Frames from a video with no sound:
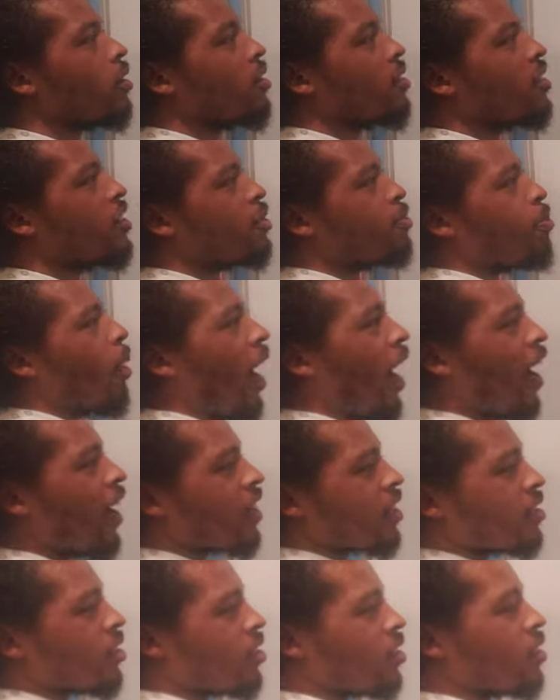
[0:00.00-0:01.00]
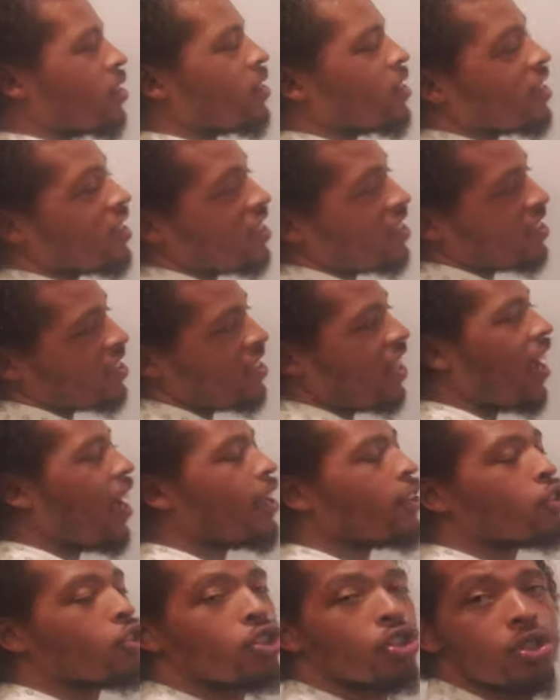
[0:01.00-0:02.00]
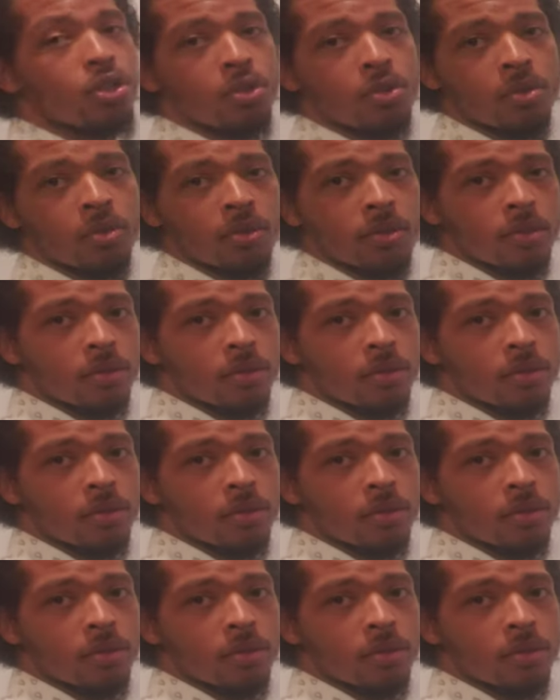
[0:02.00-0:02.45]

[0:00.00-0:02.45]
This box is not you.